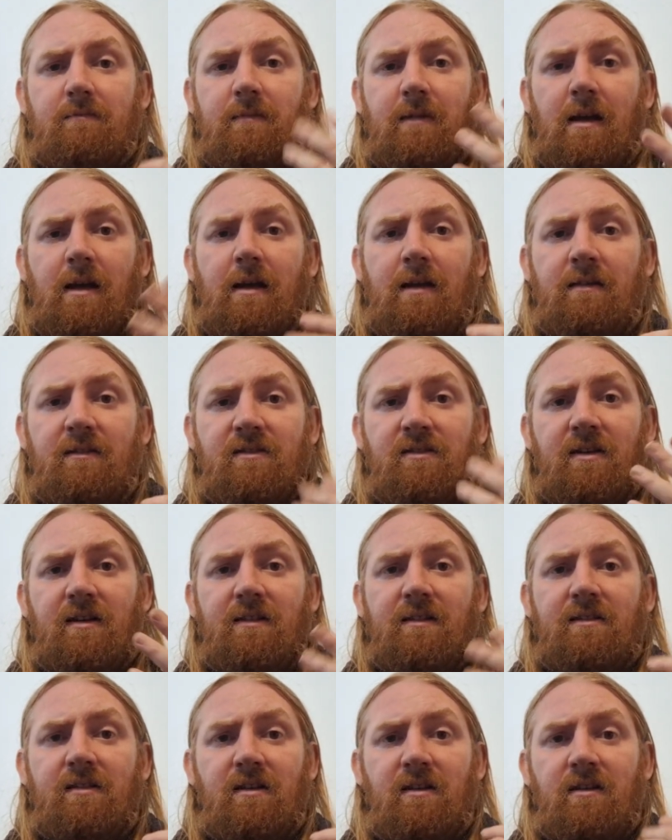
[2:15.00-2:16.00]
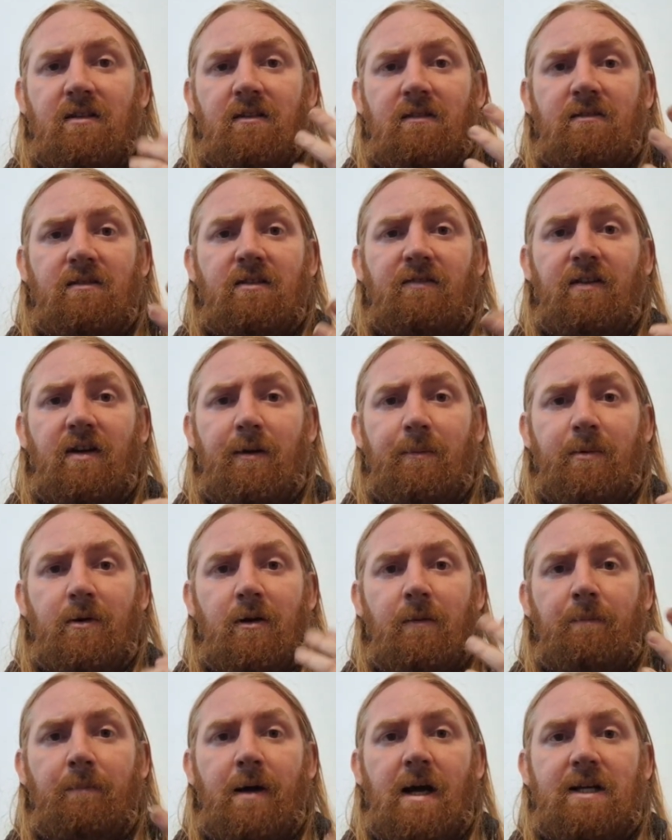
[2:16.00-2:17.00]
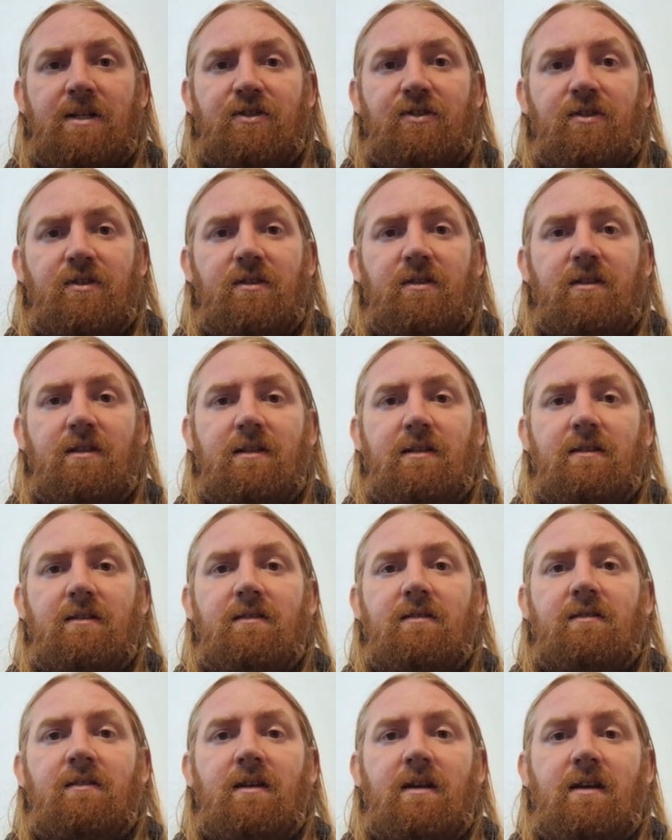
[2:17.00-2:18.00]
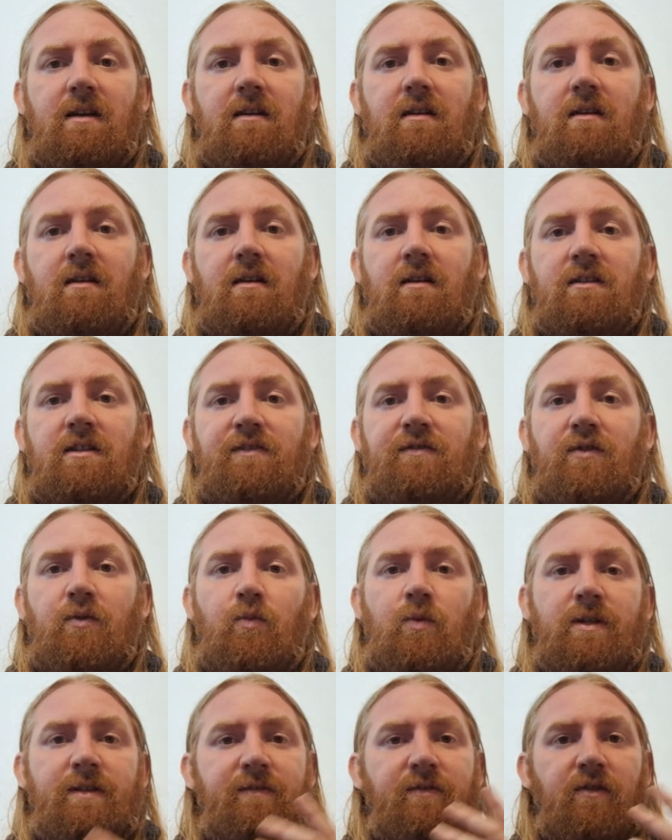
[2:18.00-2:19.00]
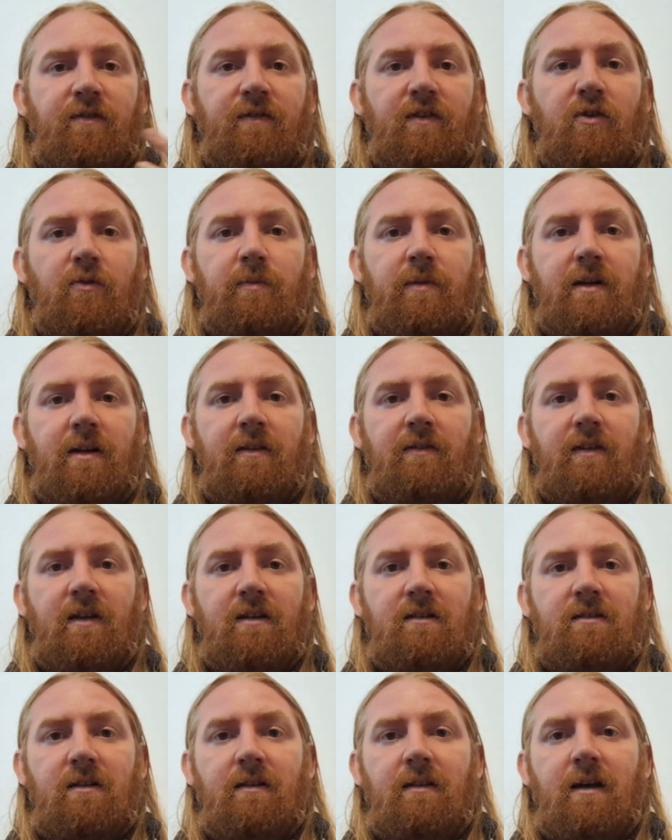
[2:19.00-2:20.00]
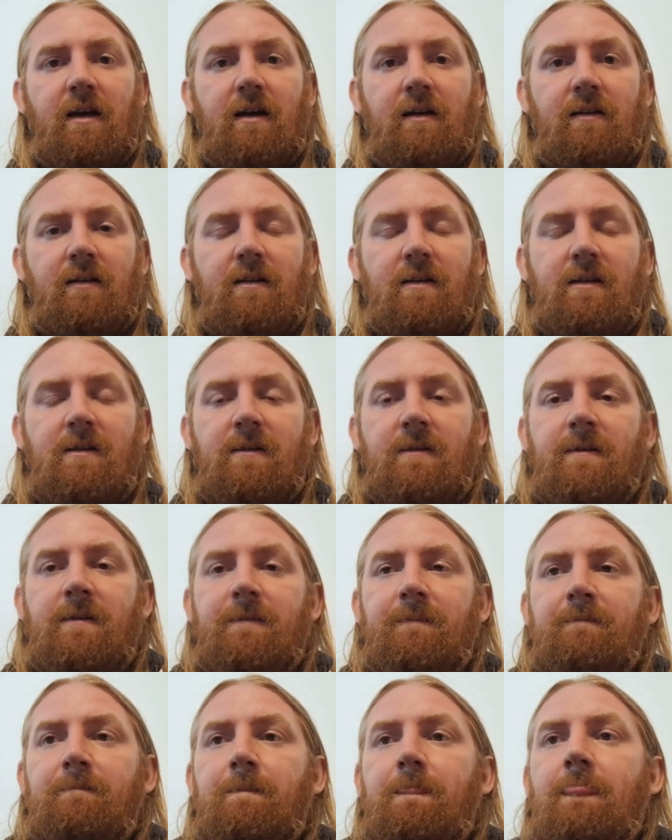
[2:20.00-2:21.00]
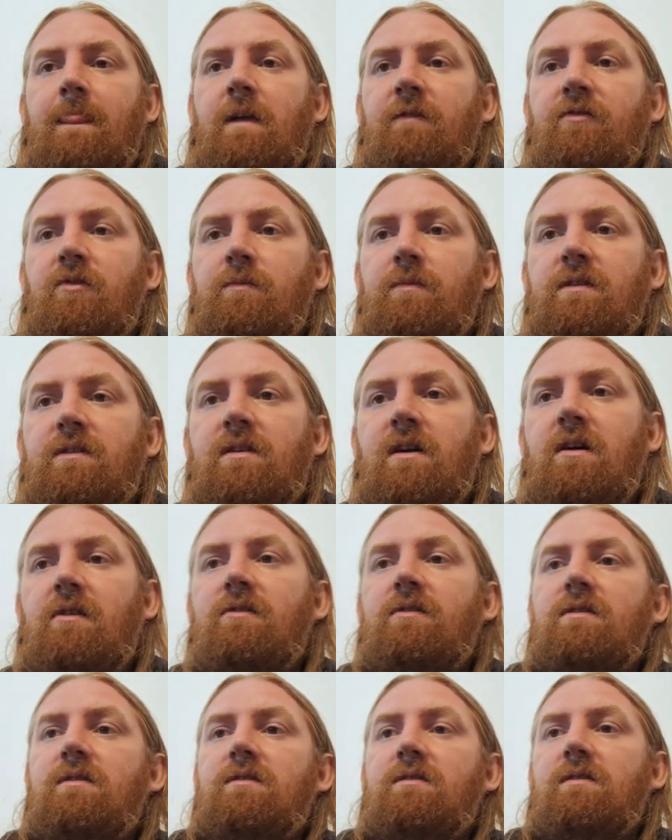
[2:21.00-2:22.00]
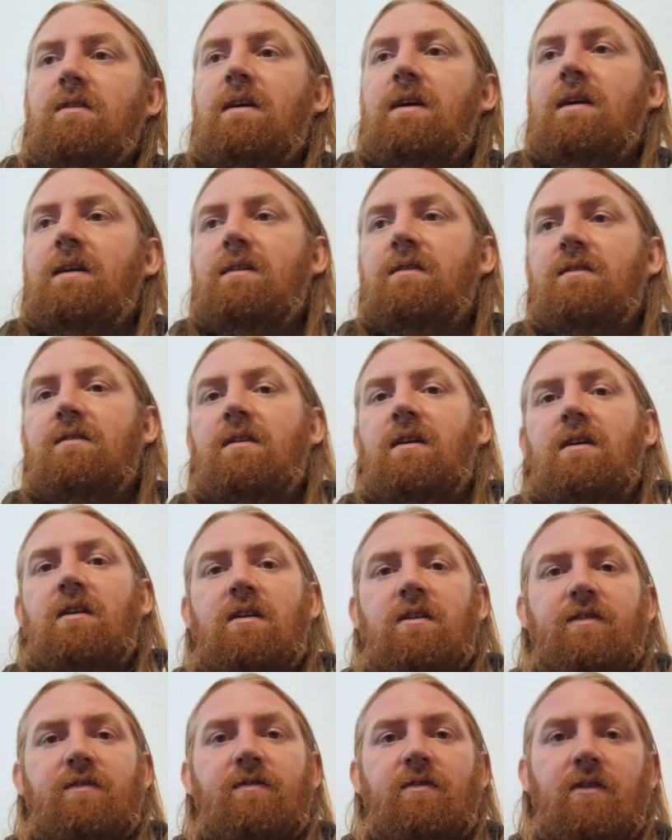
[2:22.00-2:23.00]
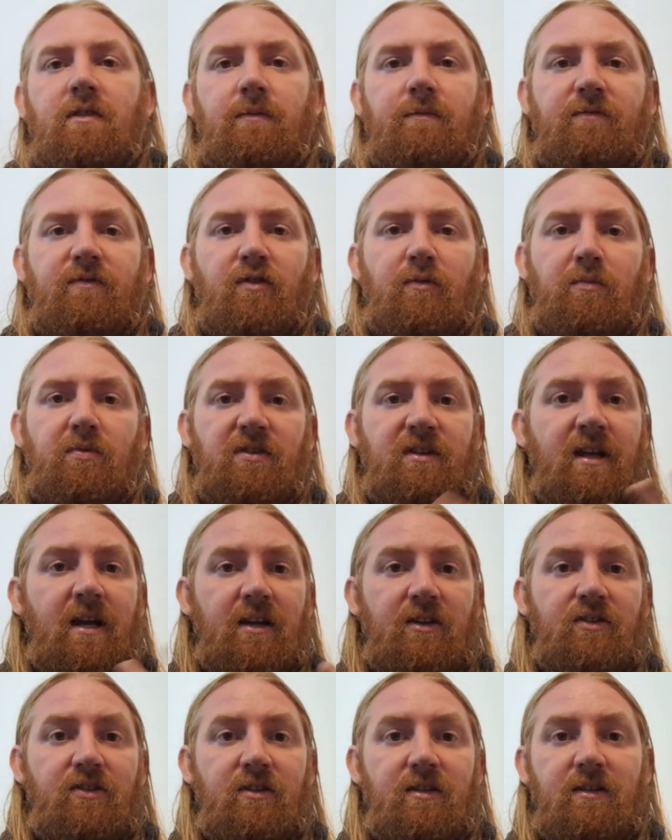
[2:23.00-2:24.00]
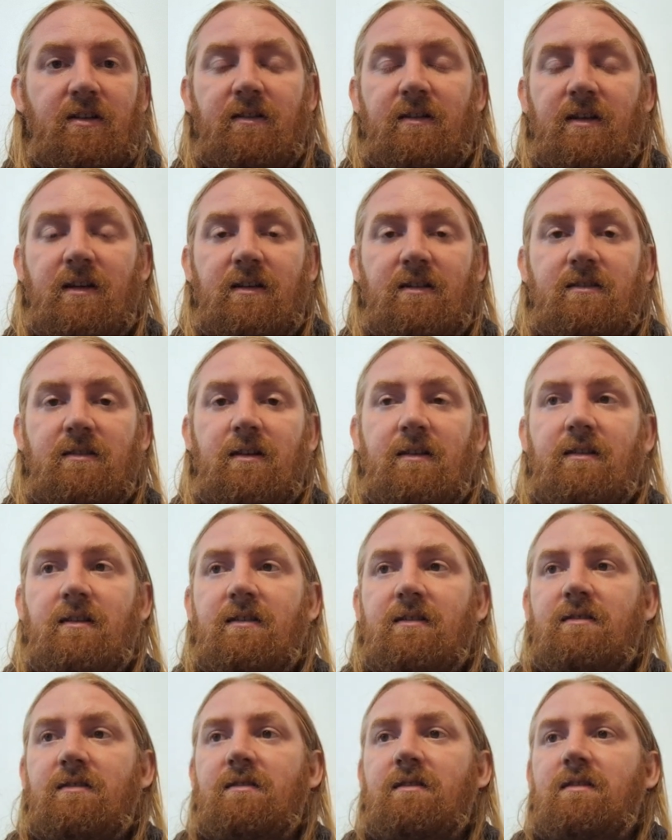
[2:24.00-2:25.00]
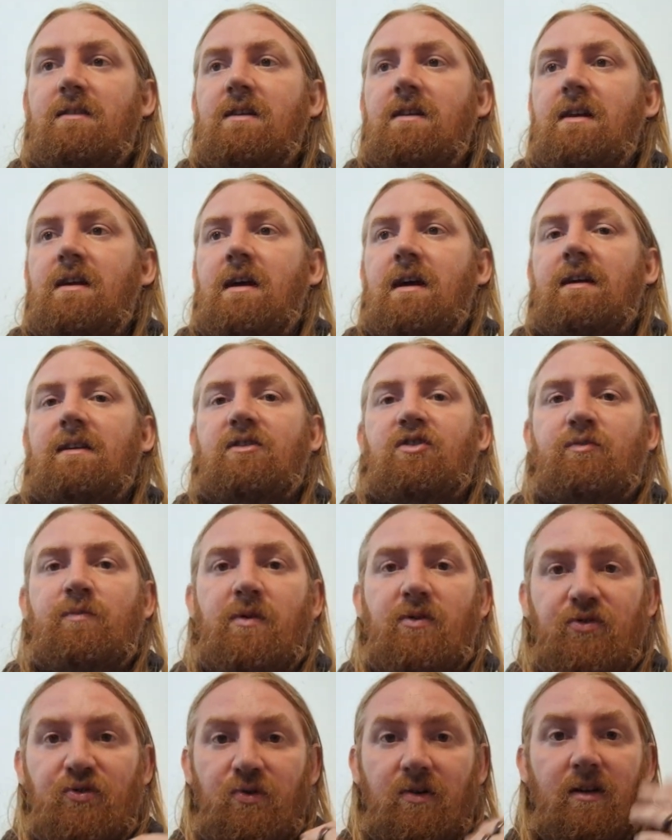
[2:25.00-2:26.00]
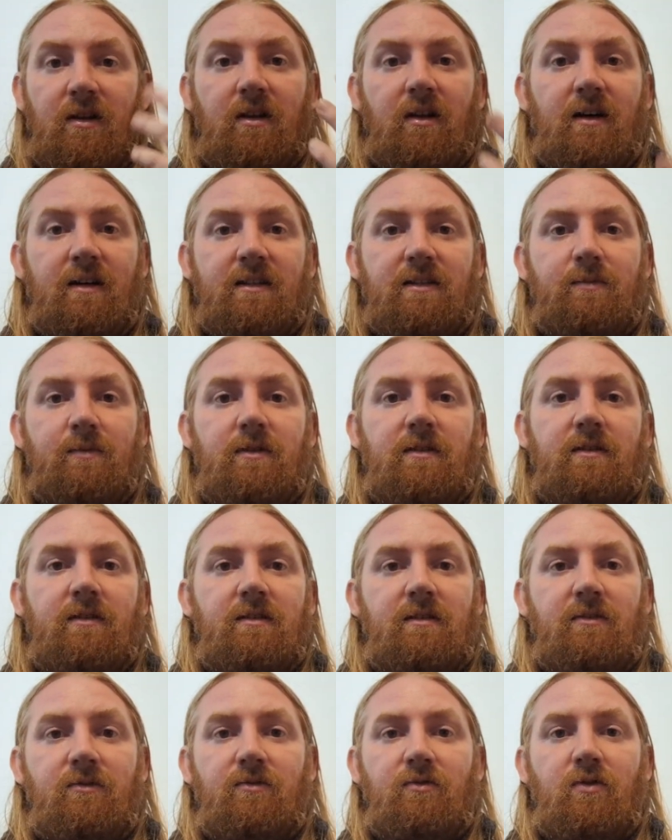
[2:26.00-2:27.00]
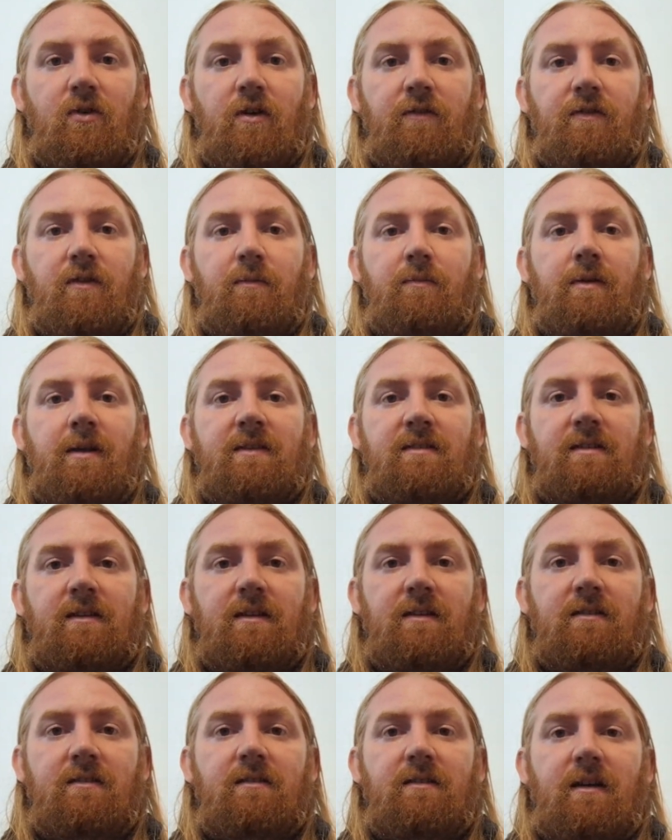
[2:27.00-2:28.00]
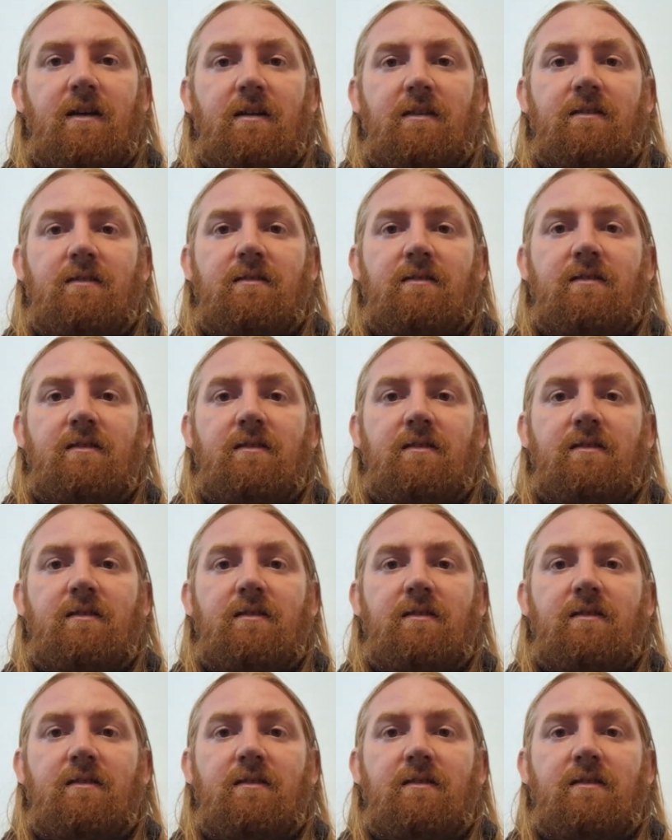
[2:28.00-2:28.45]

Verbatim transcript: insights and develop compassion, and they ask for wish fulfillment and things like that from the Taras, and they ask for them for protection and things like this and spiritual enlightenment to mm. offer blessings and